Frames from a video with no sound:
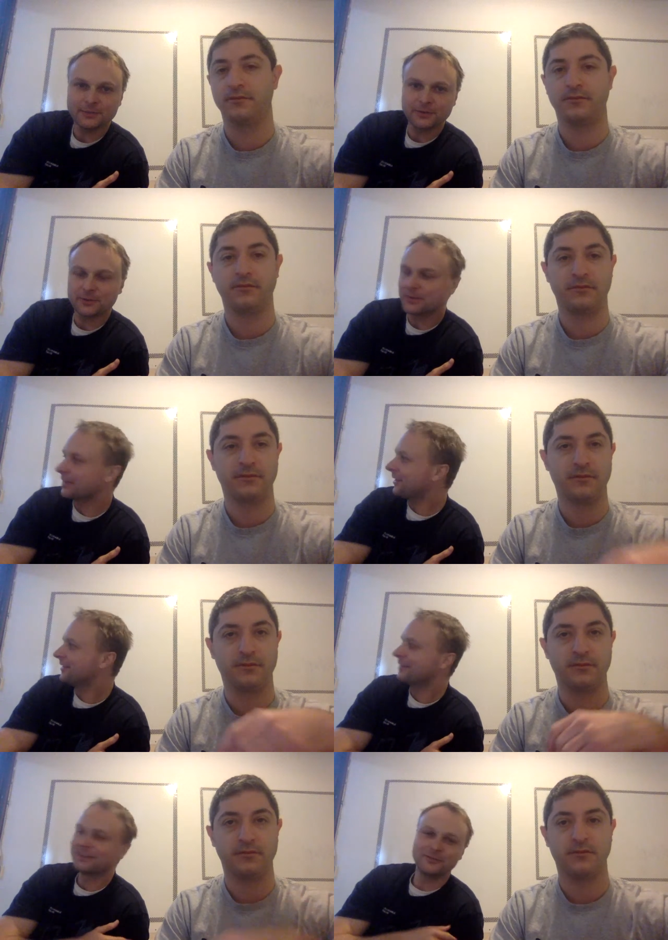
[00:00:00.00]
Speaker 1: to figure this out,
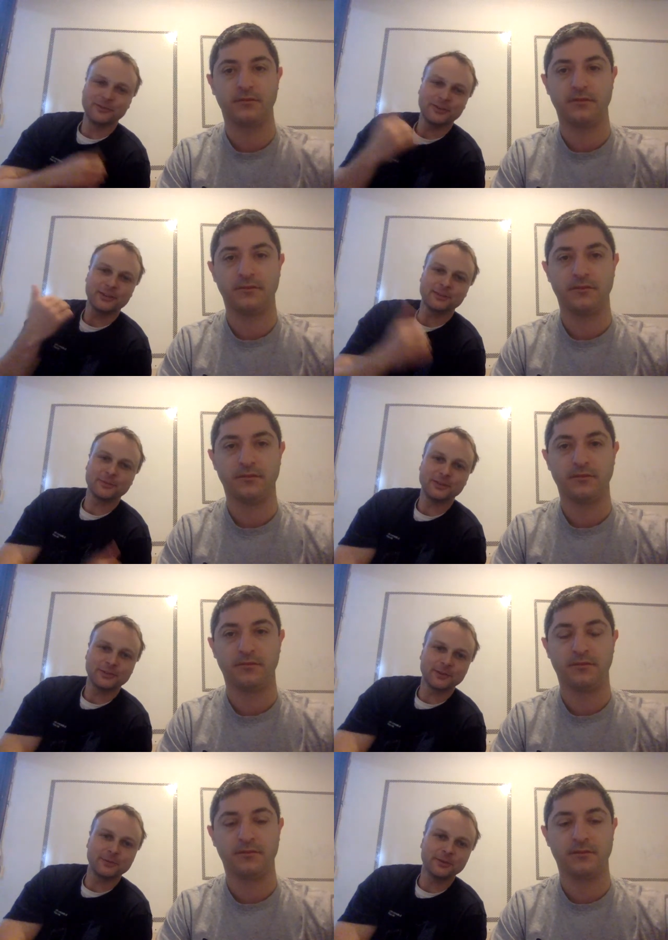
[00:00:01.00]
which I think is
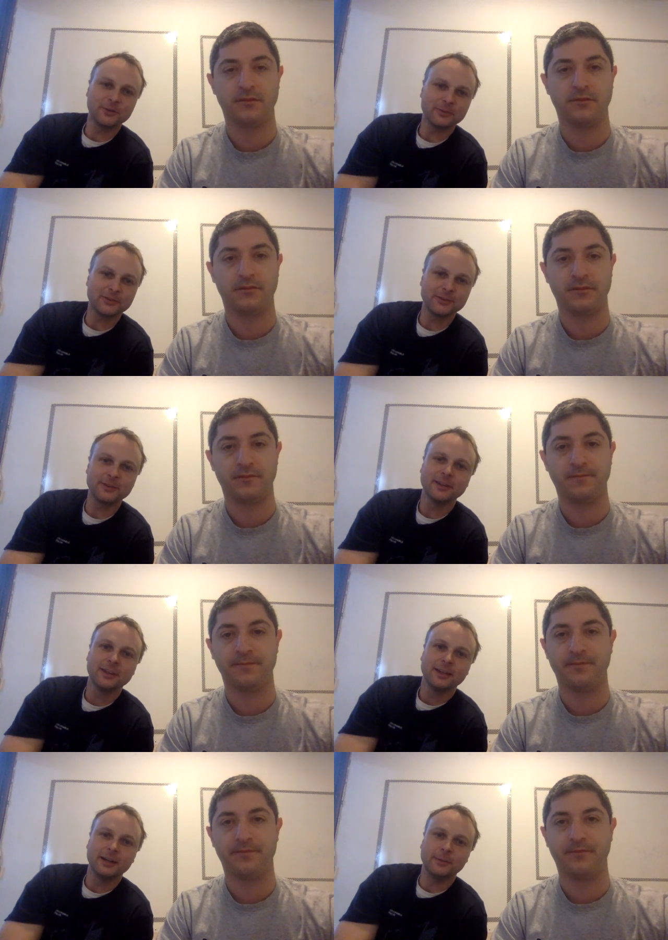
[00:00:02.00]
coming here to help us here,
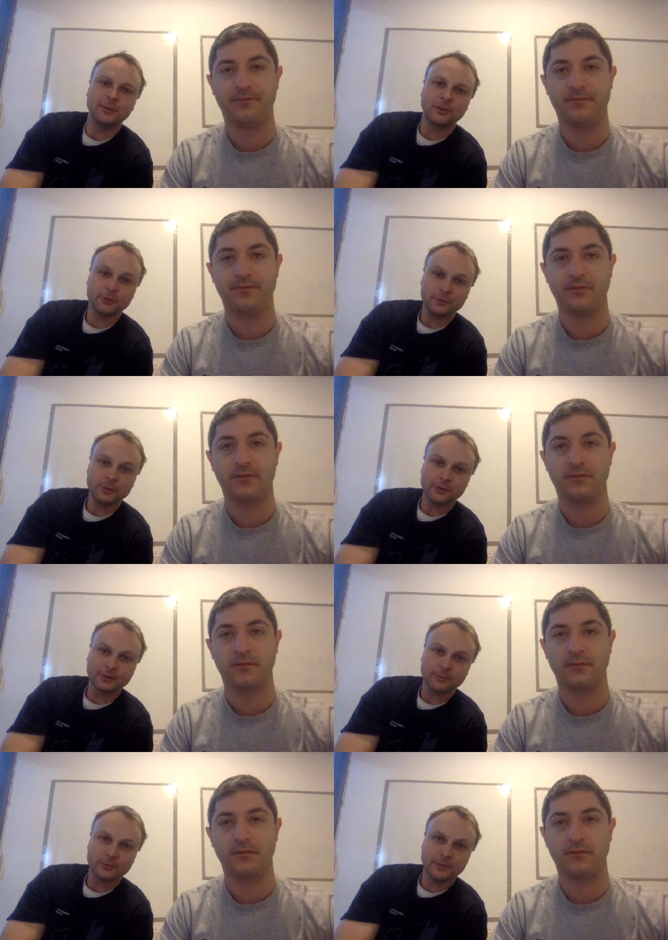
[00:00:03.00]
uh, but go to
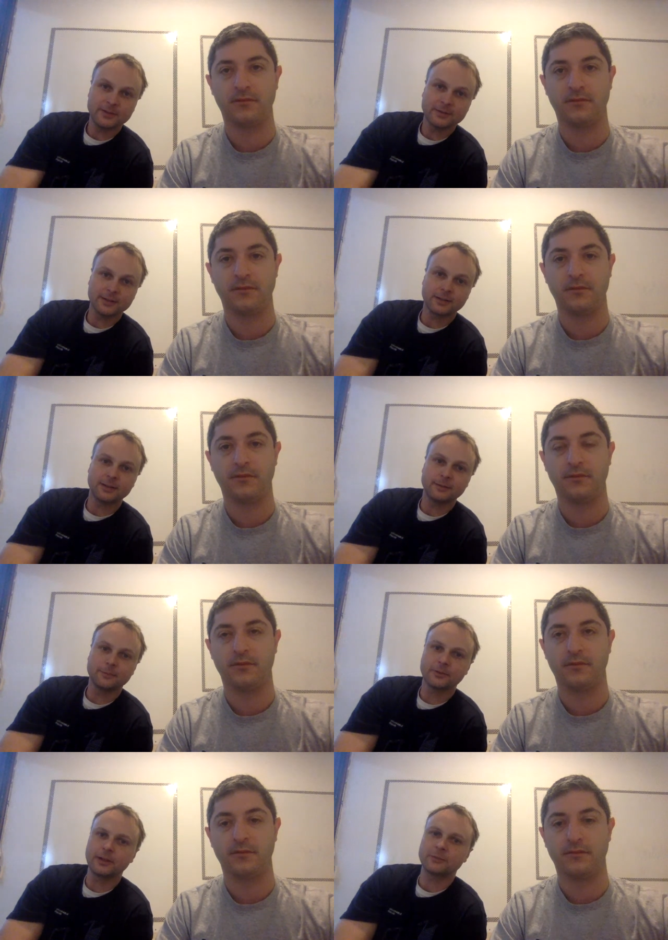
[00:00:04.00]
unstoppabledomains.com
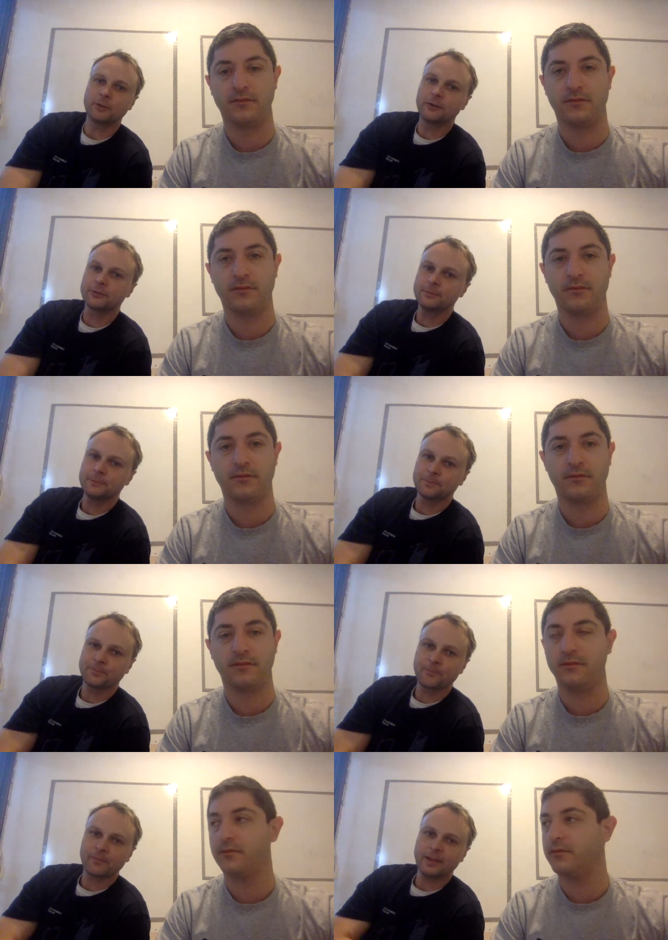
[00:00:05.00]
slash browser,
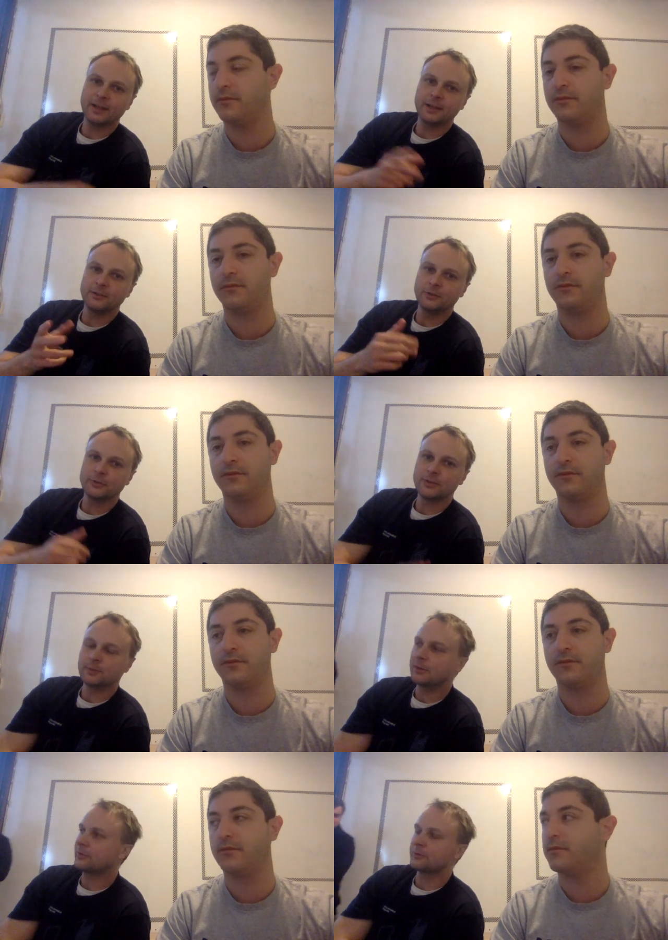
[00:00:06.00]
and you'll see the
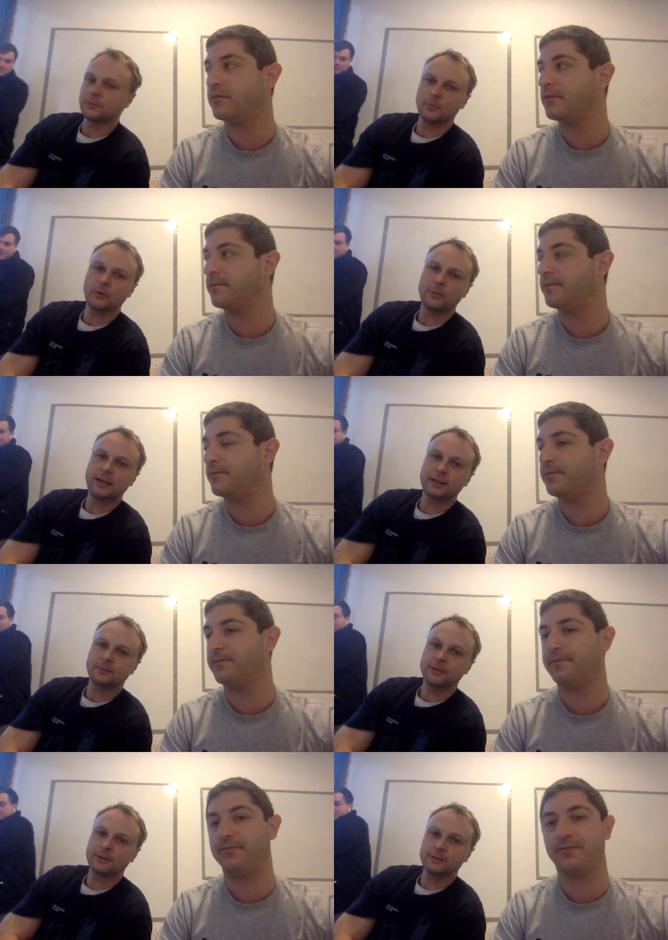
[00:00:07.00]
browser for both Mac and
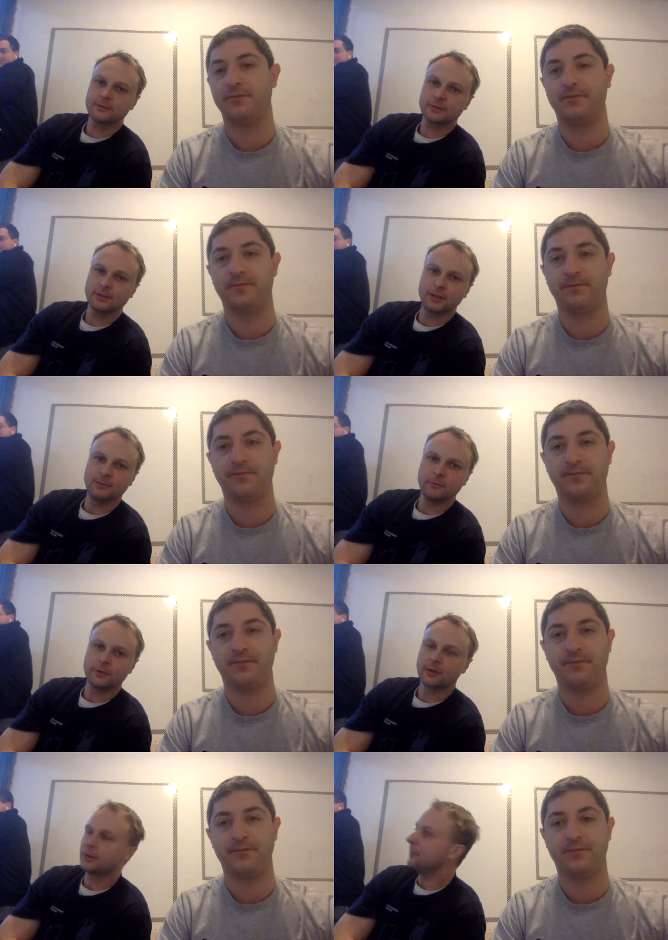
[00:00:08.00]
Windows, and we're
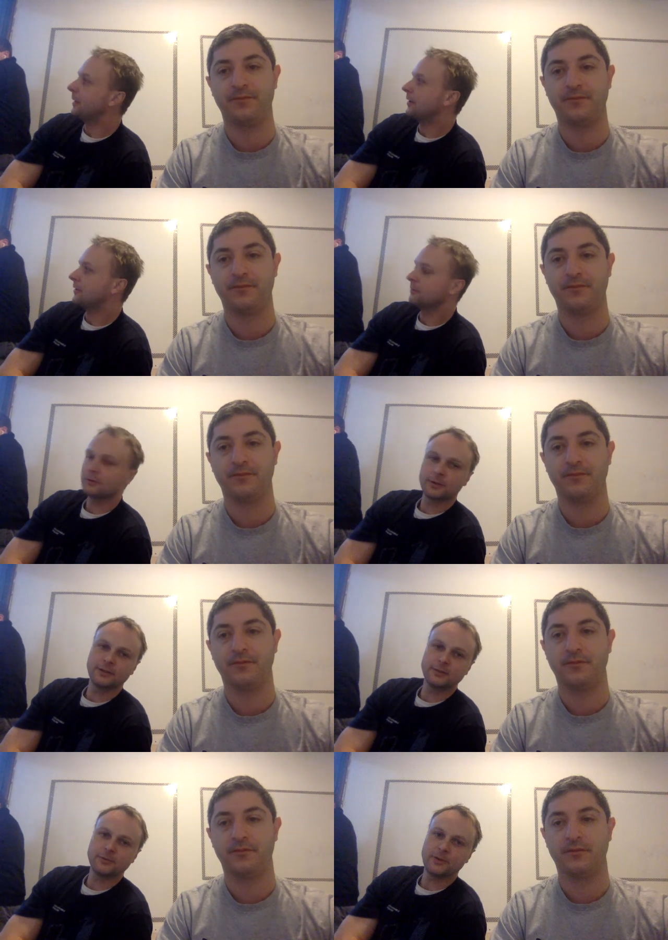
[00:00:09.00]
gonna about, we're gonna
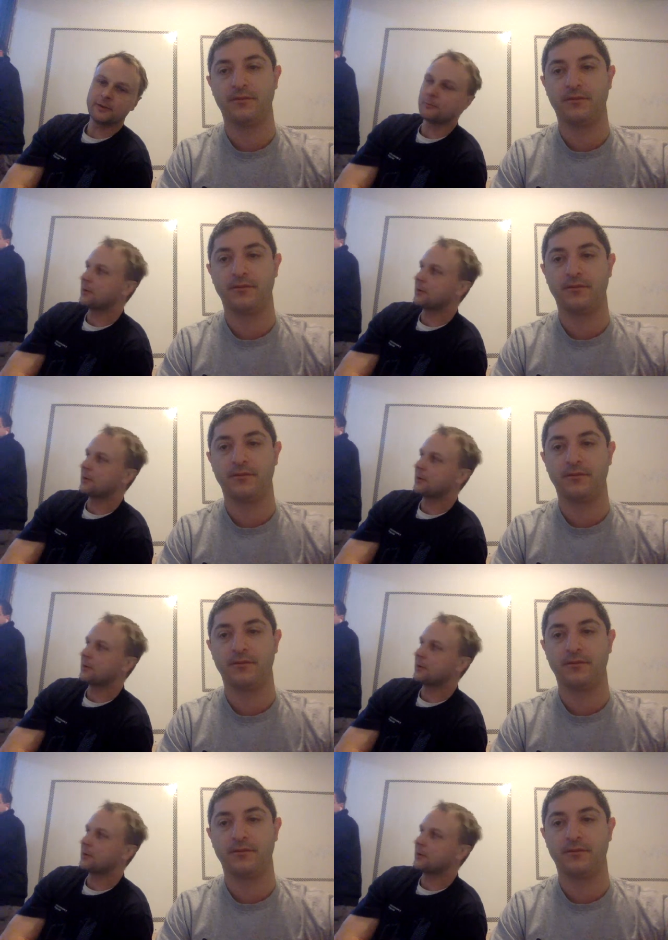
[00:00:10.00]
demo that right